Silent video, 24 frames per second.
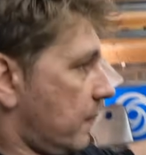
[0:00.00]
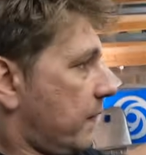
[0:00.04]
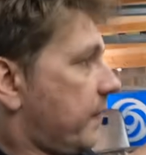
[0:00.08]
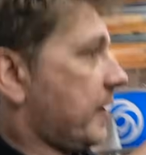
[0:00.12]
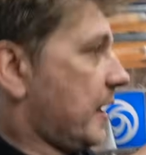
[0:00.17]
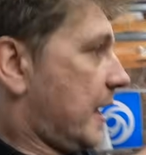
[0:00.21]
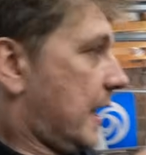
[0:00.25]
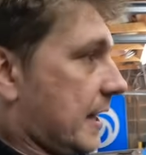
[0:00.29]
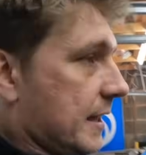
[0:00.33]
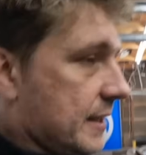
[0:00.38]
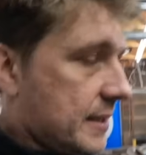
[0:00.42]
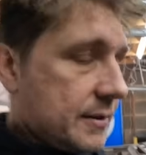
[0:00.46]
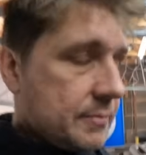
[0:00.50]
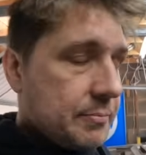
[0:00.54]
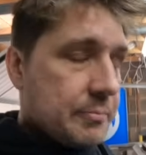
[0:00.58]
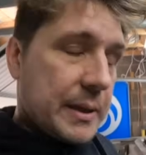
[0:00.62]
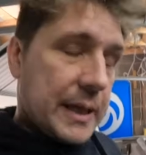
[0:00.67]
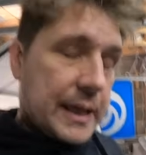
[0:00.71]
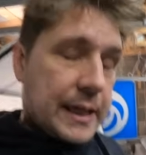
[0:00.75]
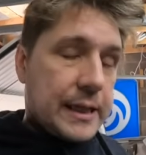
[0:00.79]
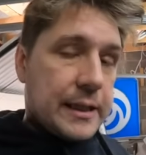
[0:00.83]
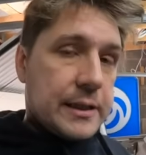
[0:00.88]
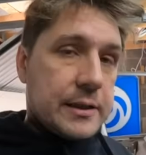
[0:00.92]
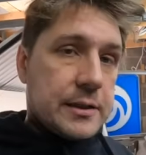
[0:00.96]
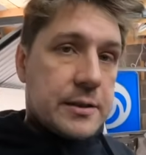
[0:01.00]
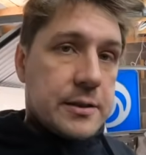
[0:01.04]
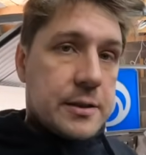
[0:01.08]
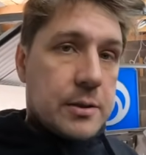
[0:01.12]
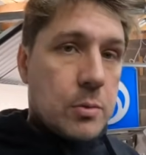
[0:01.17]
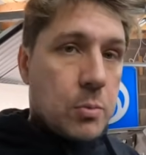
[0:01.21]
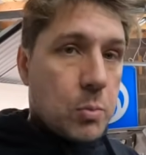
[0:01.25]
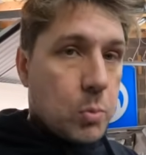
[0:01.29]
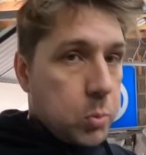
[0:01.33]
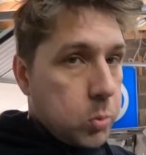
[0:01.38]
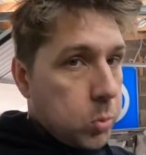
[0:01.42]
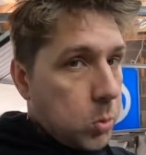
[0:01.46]
of this means
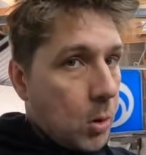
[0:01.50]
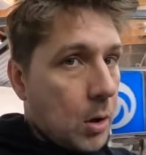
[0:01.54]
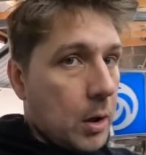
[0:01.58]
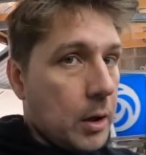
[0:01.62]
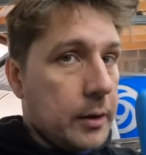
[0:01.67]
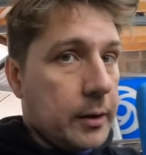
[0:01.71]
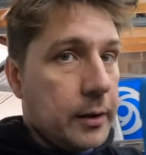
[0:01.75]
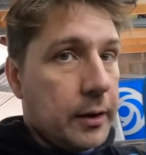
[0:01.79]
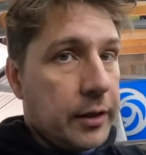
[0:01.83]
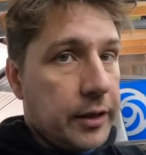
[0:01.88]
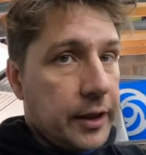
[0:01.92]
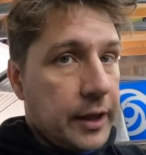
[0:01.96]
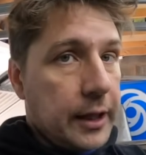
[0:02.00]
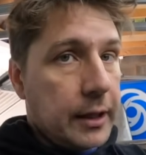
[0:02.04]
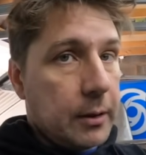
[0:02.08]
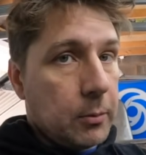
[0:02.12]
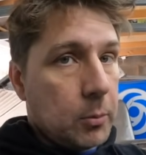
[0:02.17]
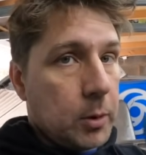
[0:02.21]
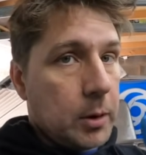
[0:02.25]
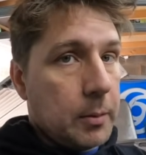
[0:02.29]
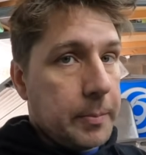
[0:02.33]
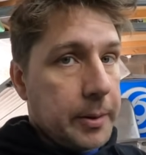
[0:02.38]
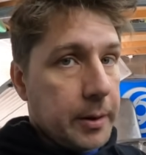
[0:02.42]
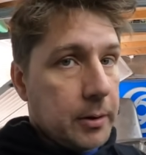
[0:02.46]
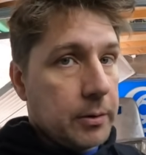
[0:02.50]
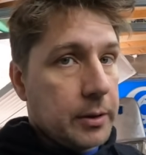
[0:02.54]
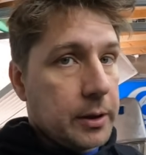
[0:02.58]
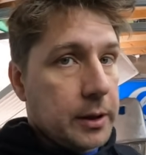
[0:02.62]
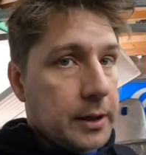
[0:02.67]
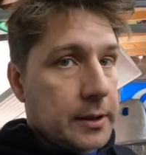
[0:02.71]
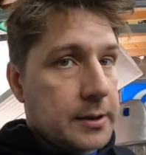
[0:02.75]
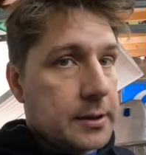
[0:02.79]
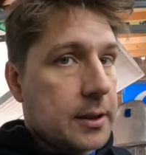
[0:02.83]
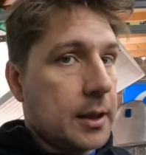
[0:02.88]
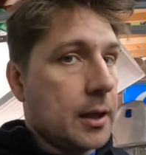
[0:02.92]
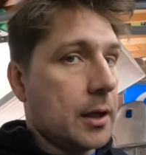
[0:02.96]
one thing we're building
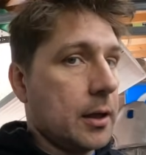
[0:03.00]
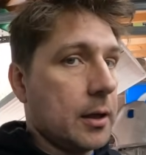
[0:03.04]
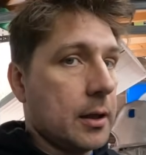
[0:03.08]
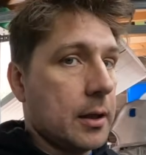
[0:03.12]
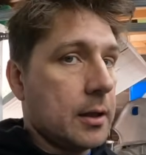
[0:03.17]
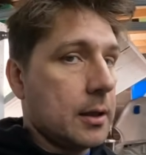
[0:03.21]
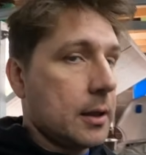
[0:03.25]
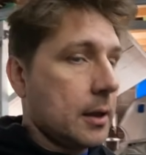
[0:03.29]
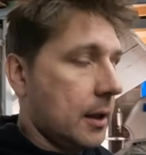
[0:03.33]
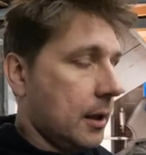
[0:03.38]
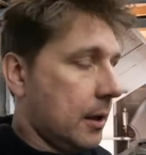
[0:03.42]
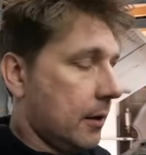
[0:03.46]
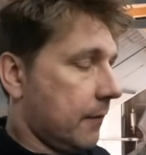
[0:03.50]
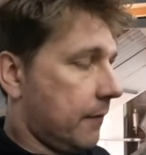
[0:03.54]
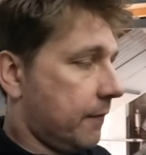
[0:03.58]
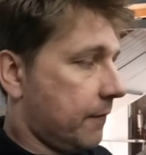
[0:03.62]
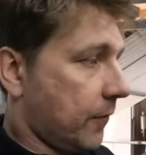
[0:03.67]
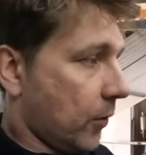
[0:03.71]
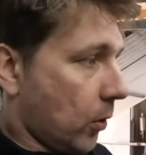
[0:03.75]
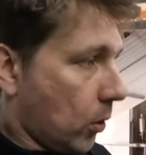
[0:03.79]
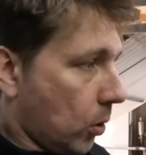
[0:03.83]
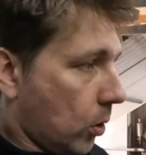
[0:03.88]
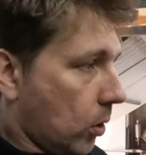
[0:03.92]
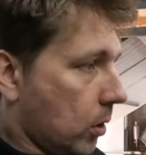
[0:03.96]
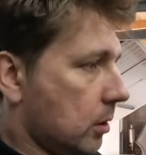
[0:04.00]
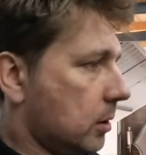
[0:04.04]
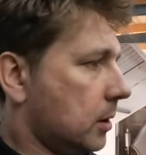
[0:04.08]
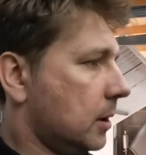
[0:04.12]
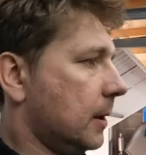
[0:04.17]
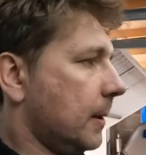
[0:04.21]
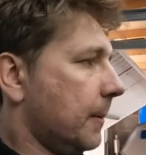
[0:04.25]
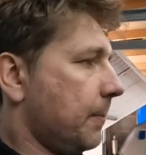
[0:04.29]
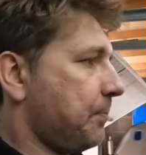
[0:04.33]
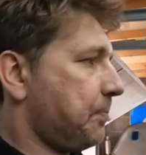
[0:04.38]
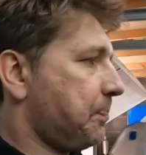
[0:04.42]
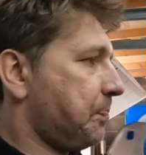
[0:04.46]
this car for,
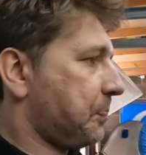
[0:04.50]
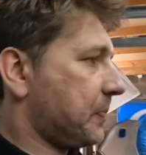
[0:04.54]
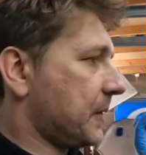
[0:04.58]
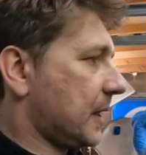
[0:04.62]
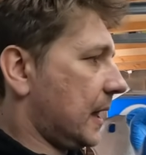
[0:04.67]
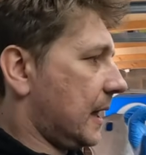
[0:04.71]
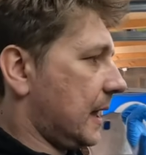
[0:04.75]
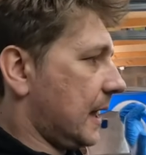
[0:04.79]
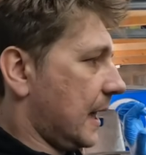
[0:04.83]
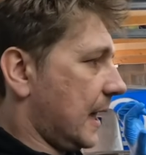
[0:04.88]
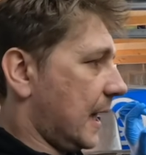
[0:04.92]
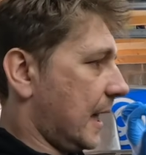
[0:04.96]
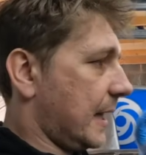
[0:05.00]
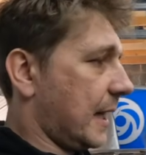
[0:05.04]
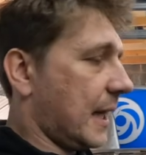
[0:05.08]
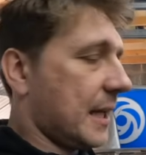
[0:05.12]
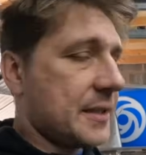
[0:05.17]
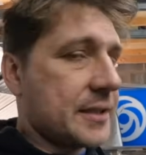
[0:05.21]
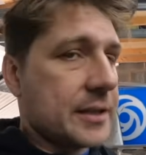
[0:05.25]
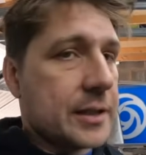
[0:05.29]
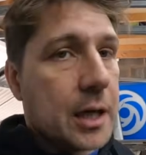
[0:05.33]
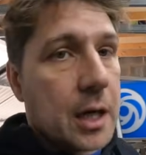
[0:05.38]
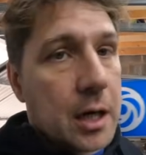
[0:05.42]
and that's an